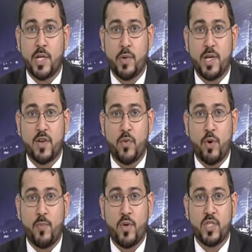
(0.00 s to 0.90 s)
a decrease
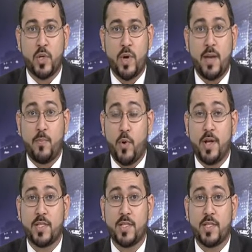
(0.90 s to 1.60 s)
of 3.08